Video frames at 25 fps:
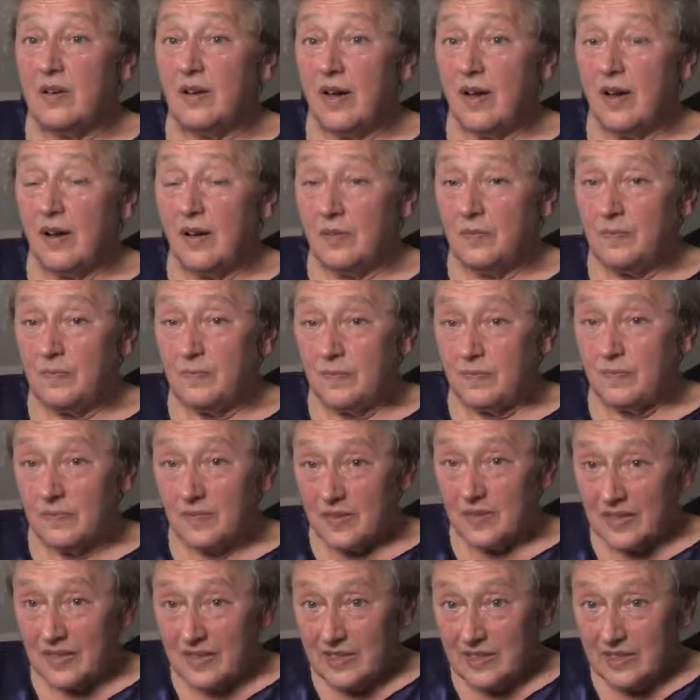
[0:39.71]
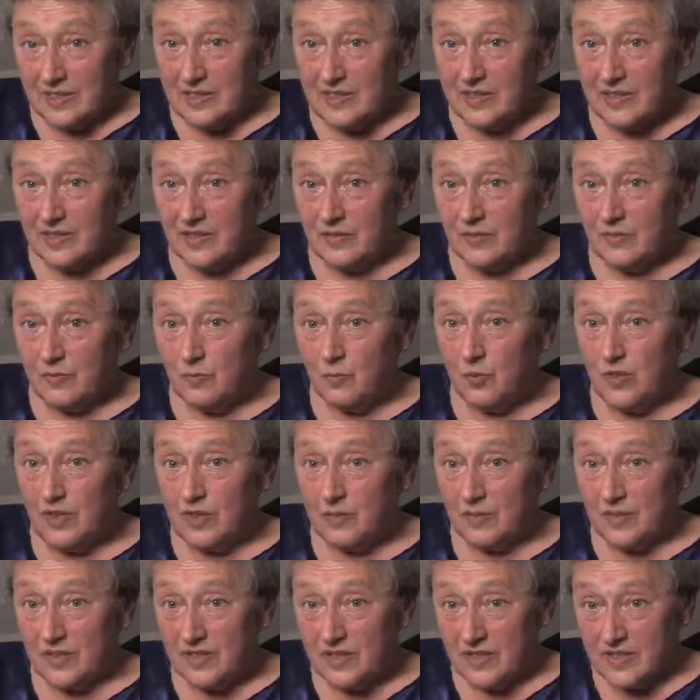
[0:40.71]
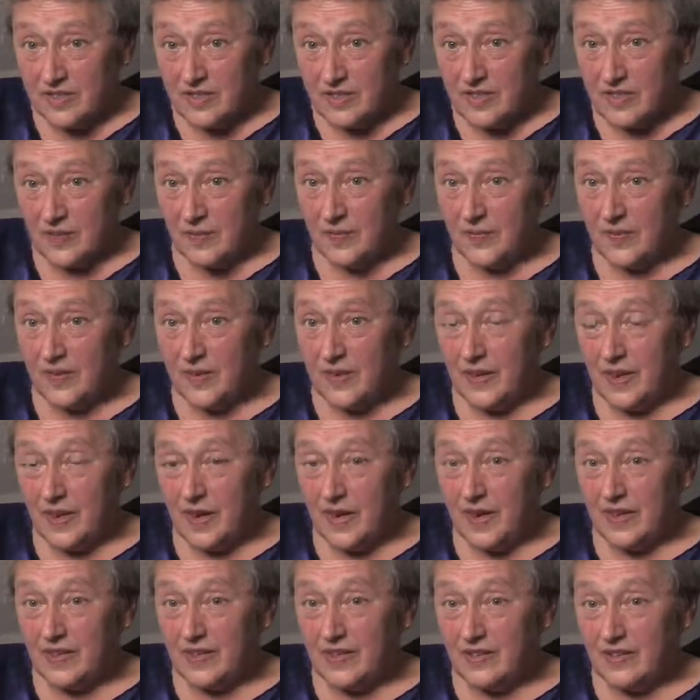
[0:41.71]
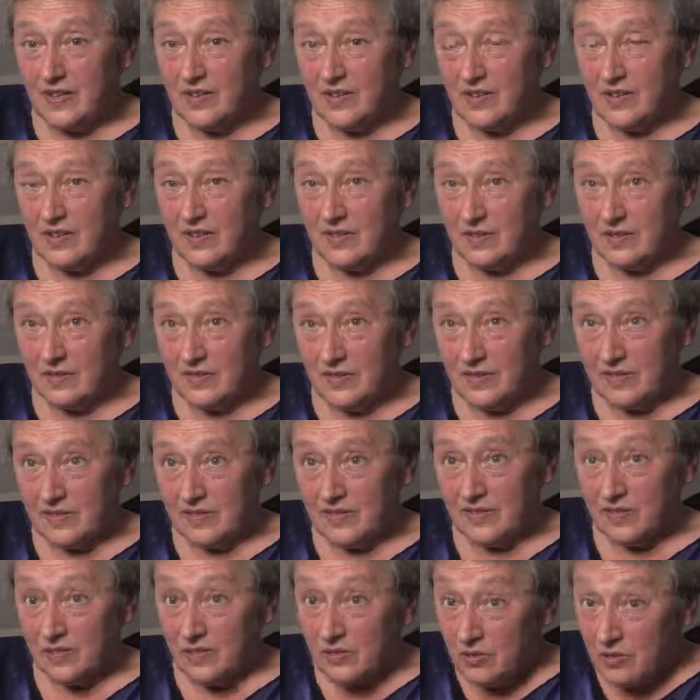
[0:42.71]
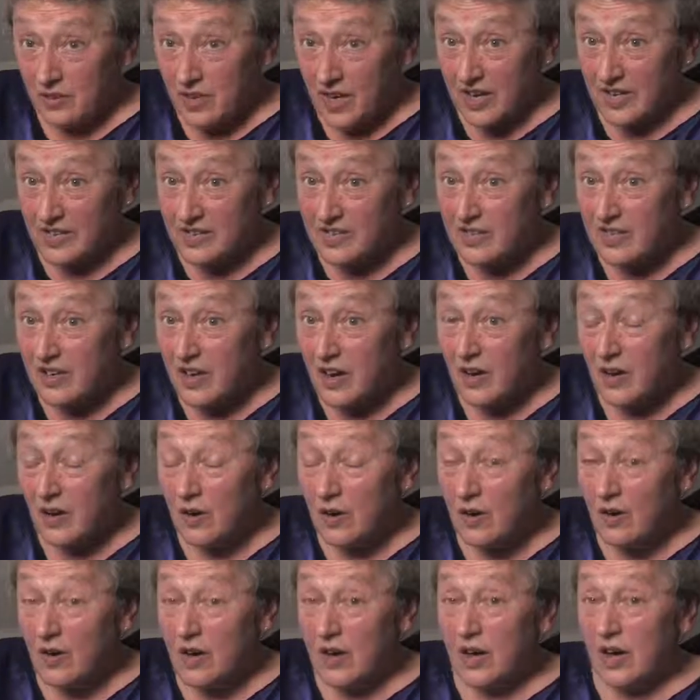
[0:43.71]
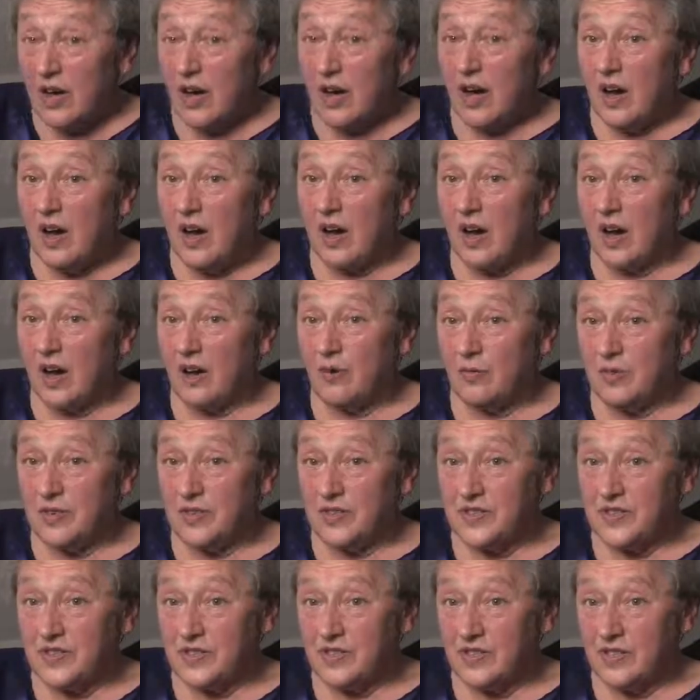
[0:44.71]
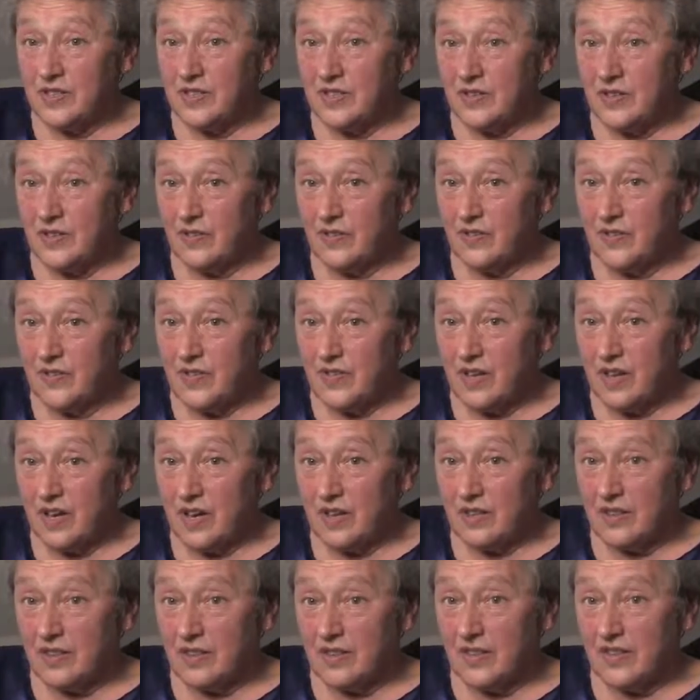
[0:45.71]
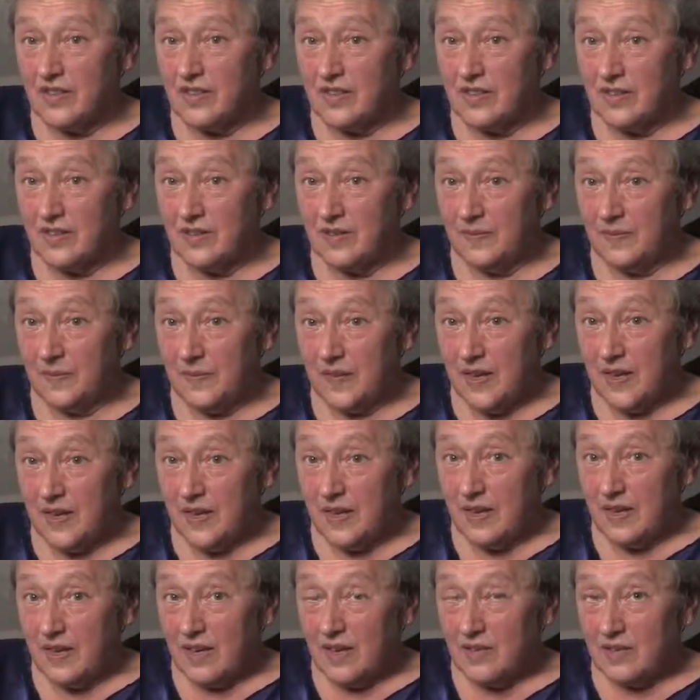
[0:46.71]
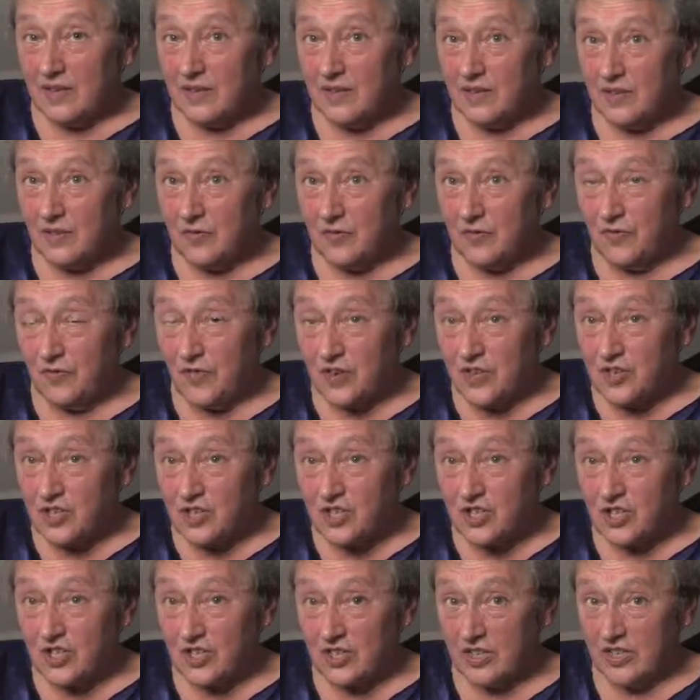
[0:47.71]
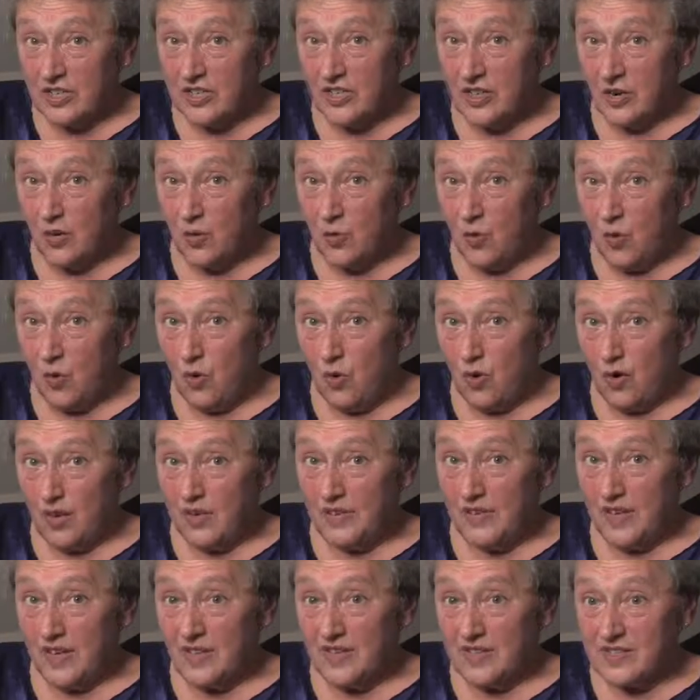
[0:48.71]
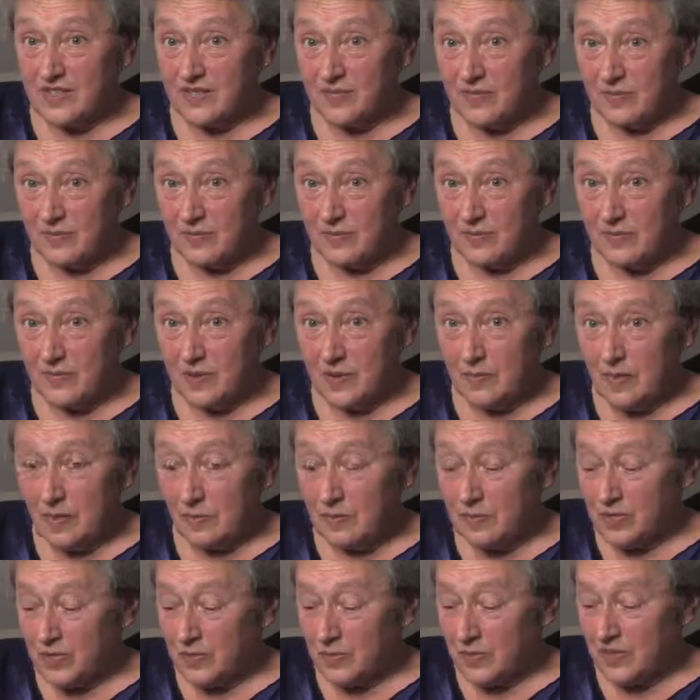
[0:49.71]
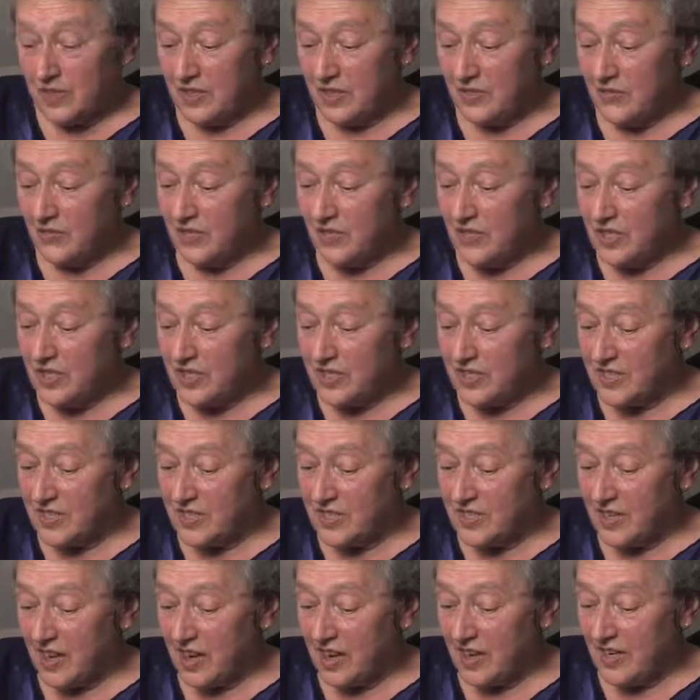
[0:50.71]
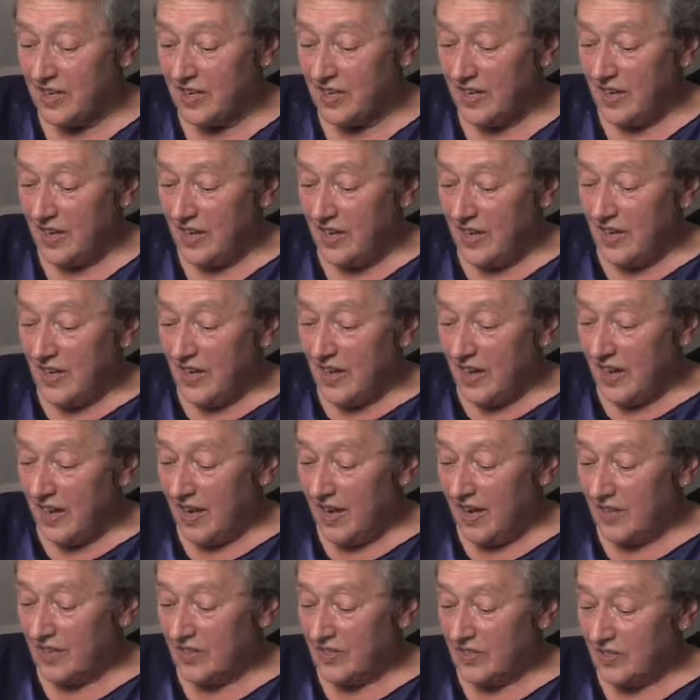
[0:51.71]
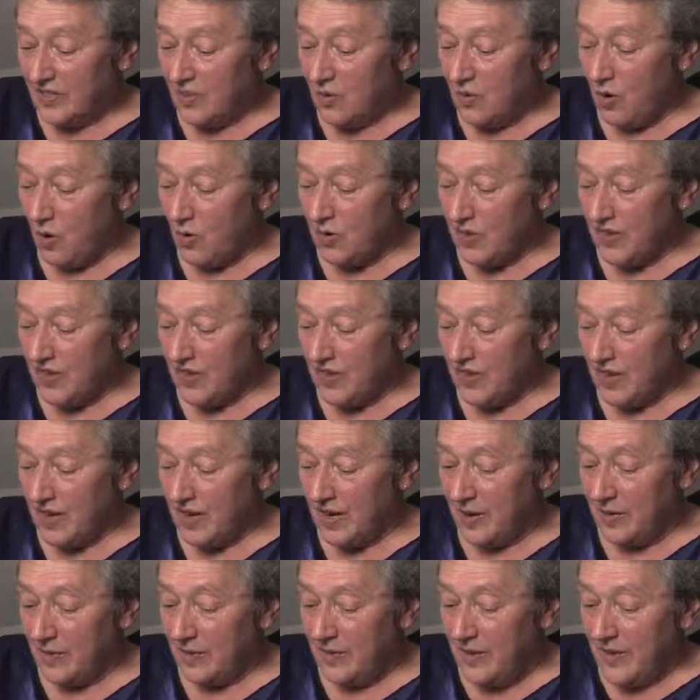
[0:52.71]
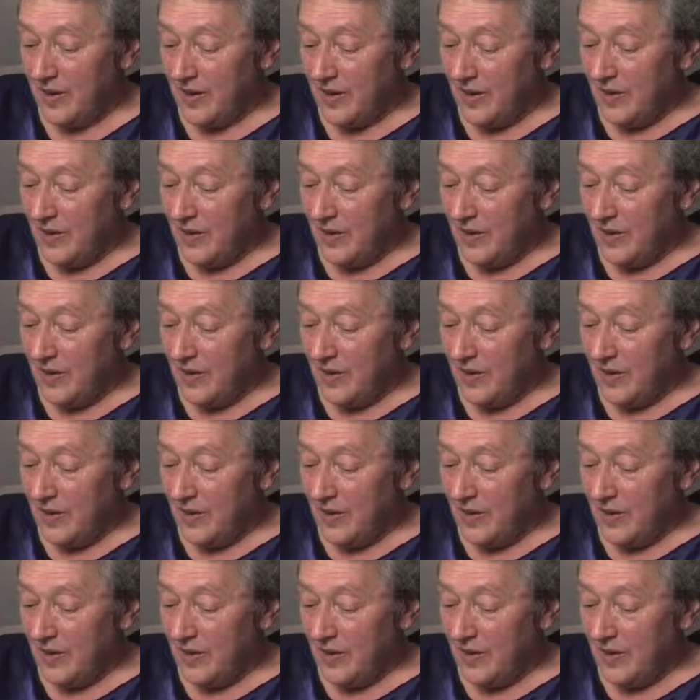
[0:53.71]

um, Clinton, William Clinton, and two days ago, I received the Da Vinci Award, that is the membership in the Da Vinci Society, and quoting them,